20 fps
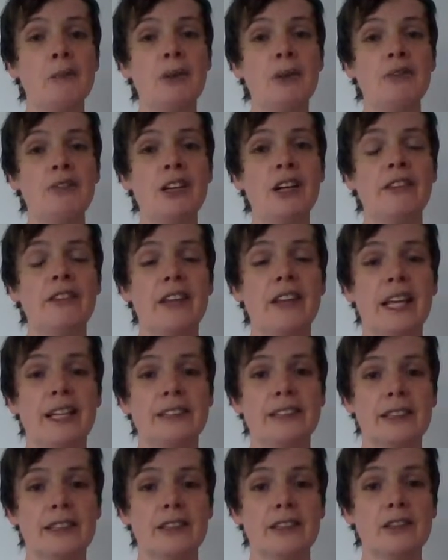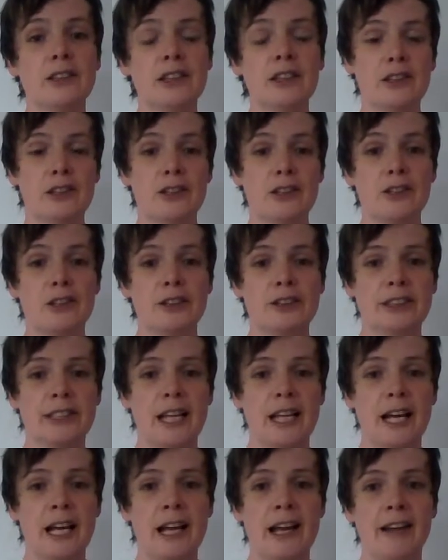Moving on then to look at
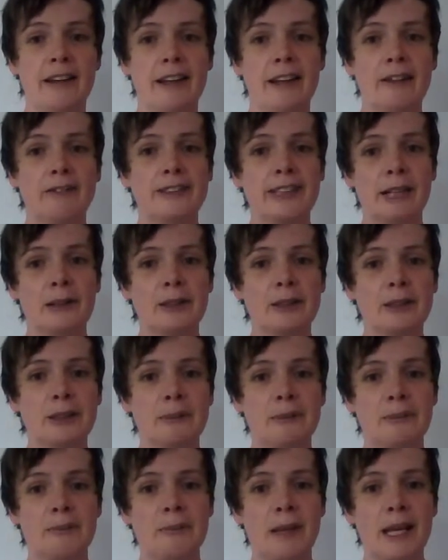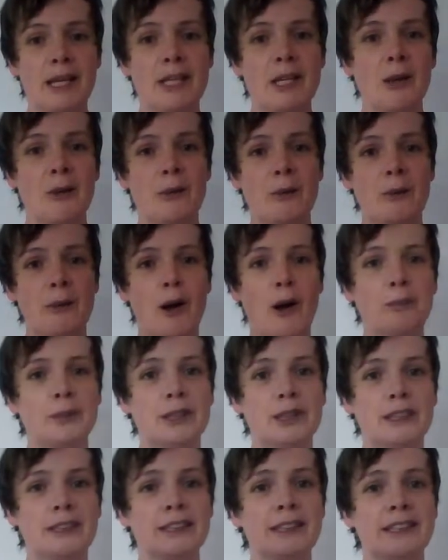those left-hand menu
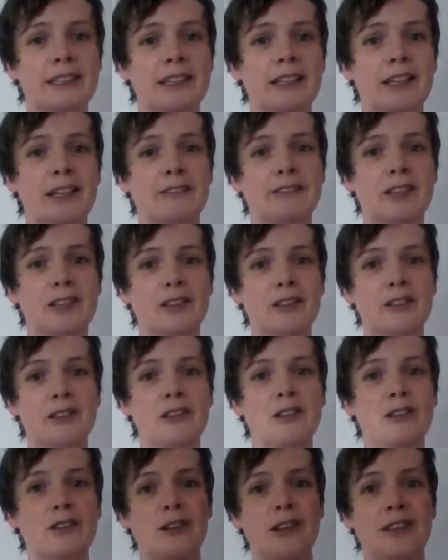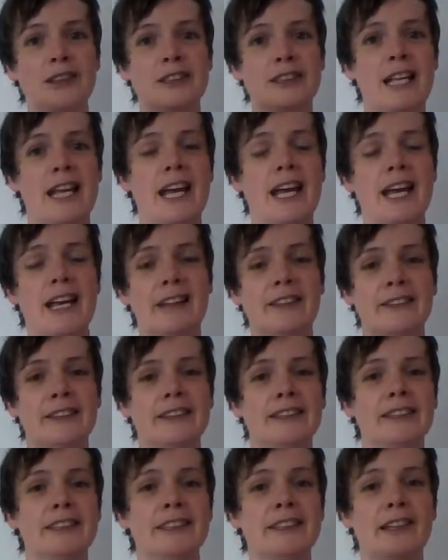options, sort of look across there
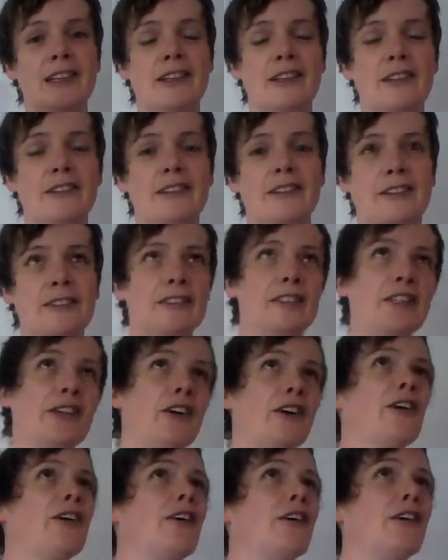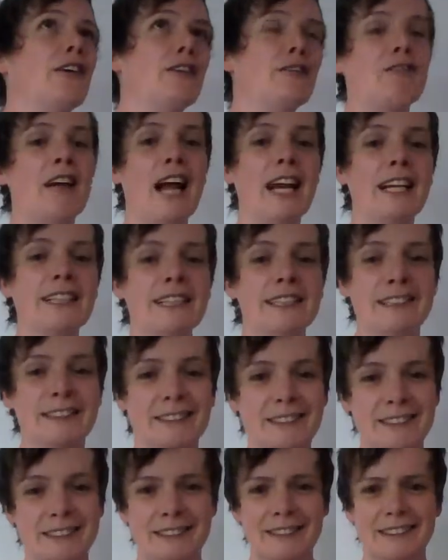on your right.
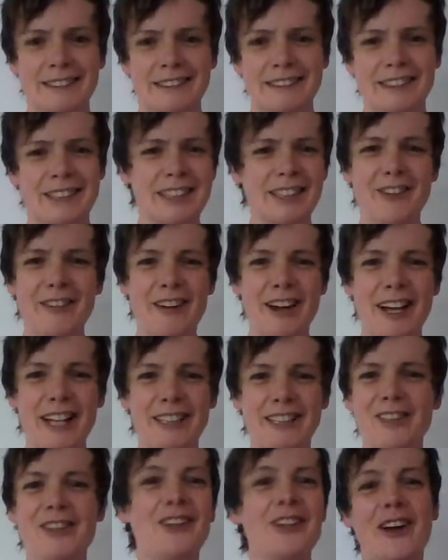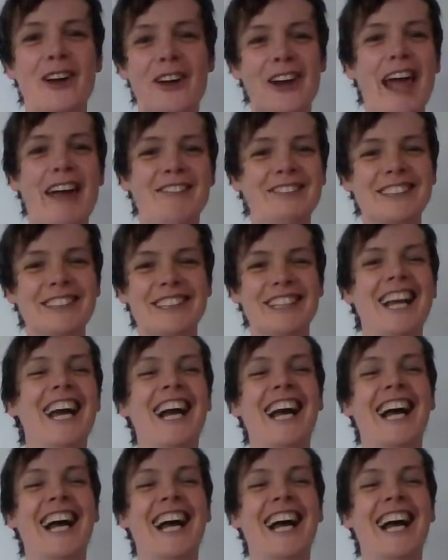Is it your right? No, your left.